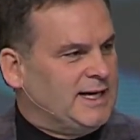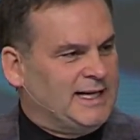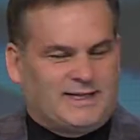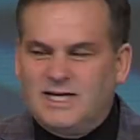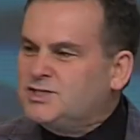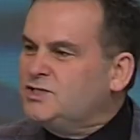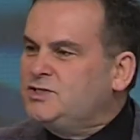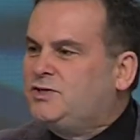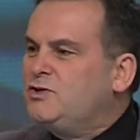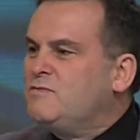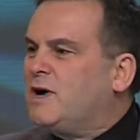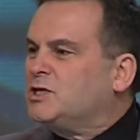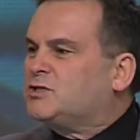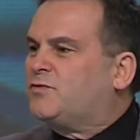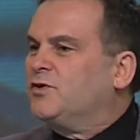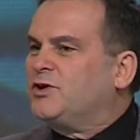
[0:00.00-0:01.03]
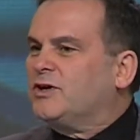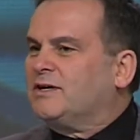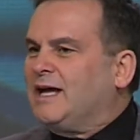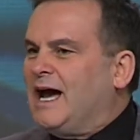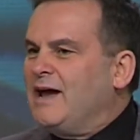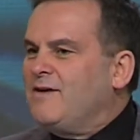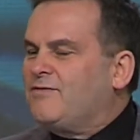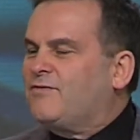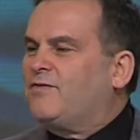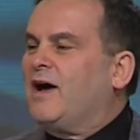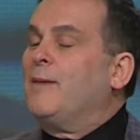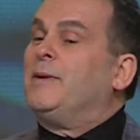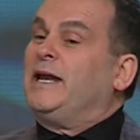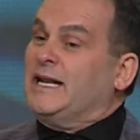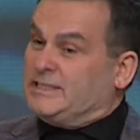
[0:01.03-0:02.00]
It doesn't do much for your life.
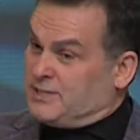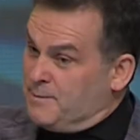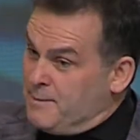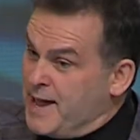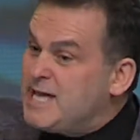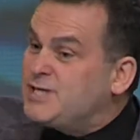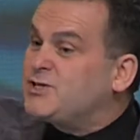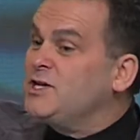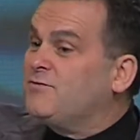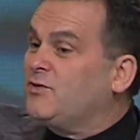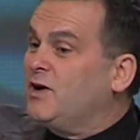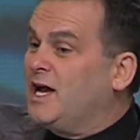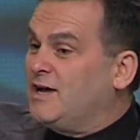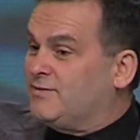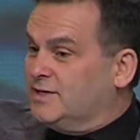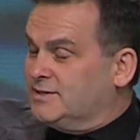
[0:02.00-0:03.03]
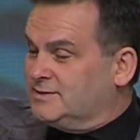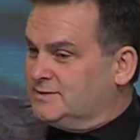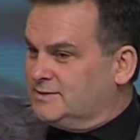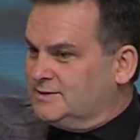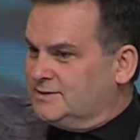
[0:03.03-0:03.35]
I mean, it's amazing for heaven.